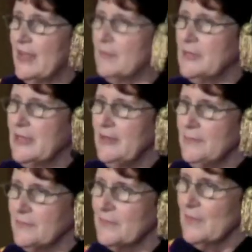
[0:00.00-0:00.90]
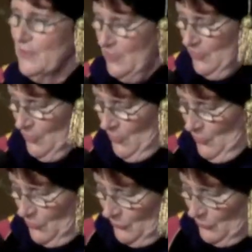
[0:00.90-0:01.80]
family
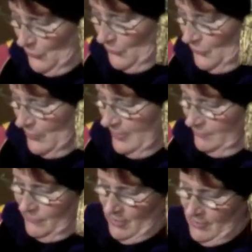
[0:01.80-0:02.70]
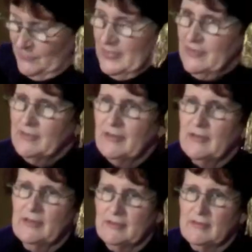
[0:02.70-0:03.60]
through involvement
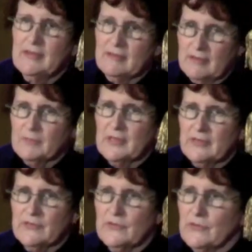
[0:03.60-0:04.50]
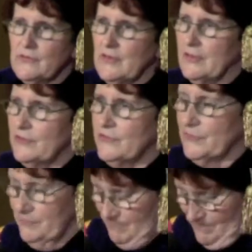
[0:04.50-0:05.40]
in the Alumni
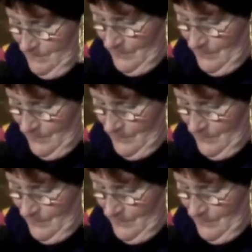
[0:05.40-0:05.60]
Association.